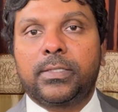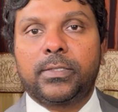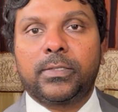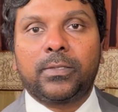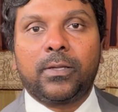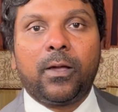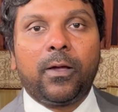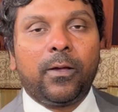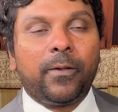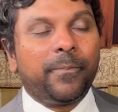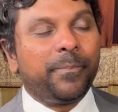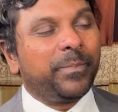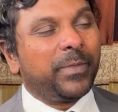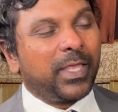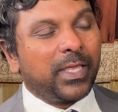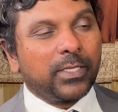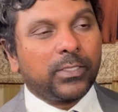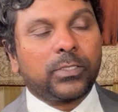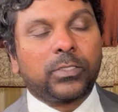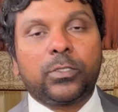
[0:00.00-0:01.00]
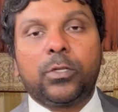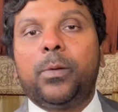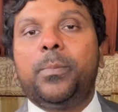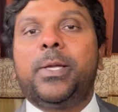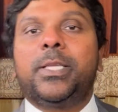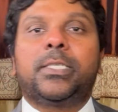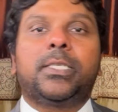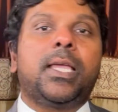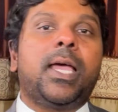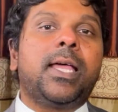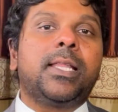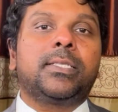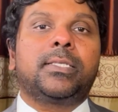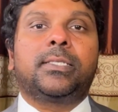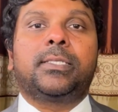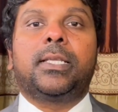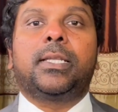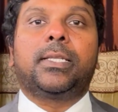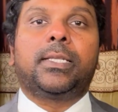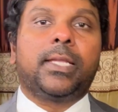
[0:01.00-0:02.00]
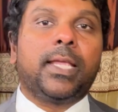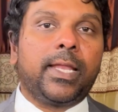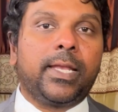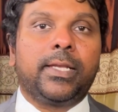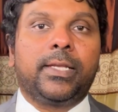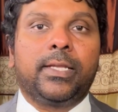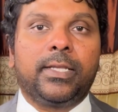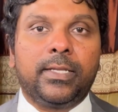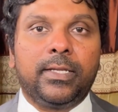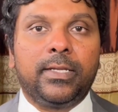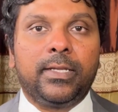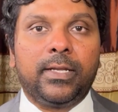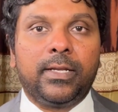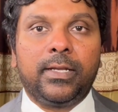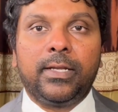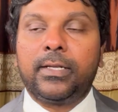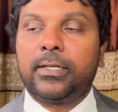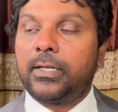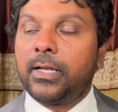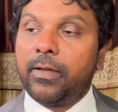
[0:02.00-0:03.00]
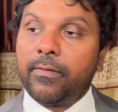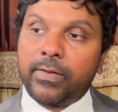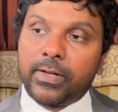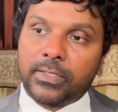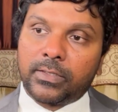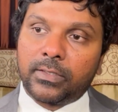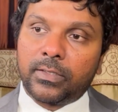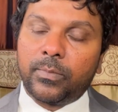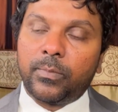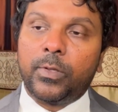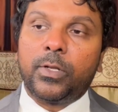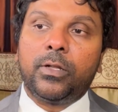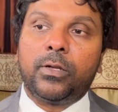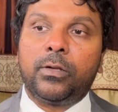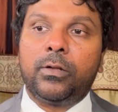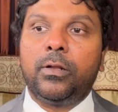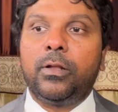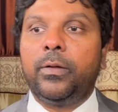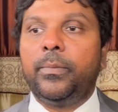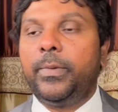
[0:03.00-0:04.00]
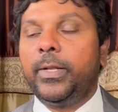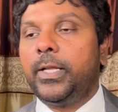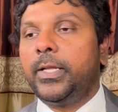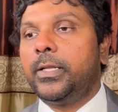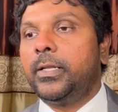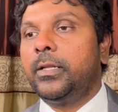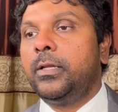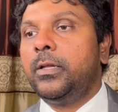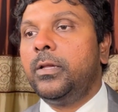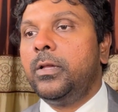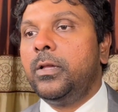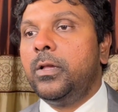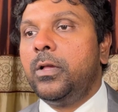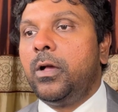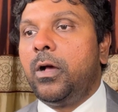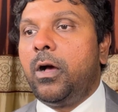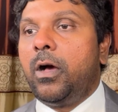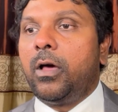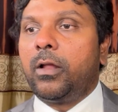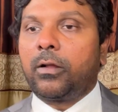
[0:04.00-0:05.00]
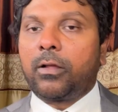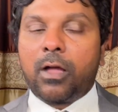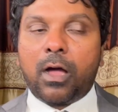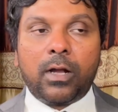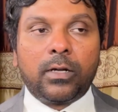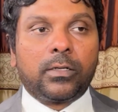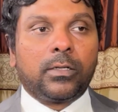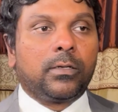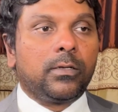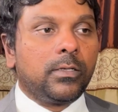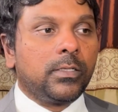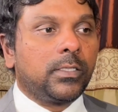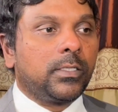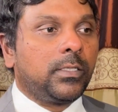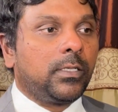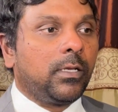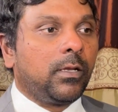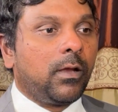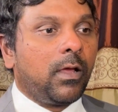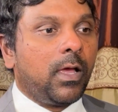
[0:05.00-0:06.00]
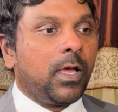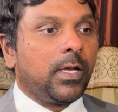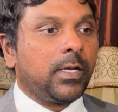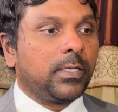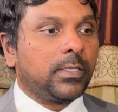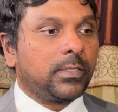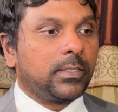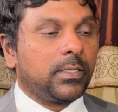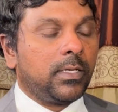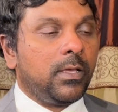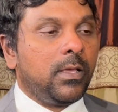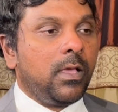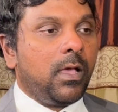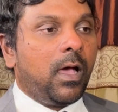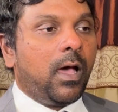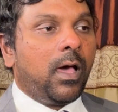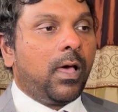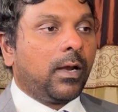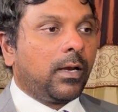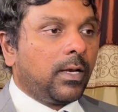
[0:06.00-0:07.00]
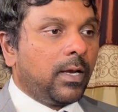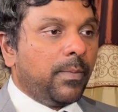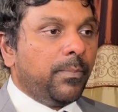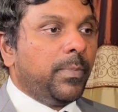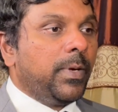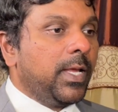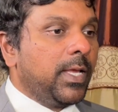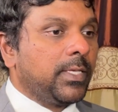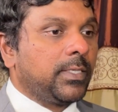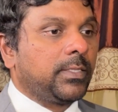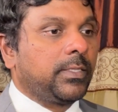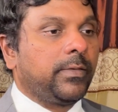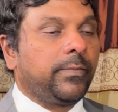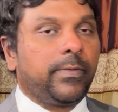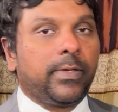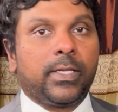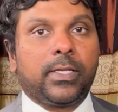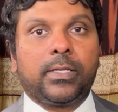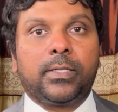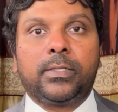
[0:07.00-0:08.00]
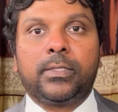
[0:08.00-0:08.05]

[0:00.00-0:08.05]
So there is so much uncertainty here. Intravenous immunoglobulin or corticosteroids or remdesivir.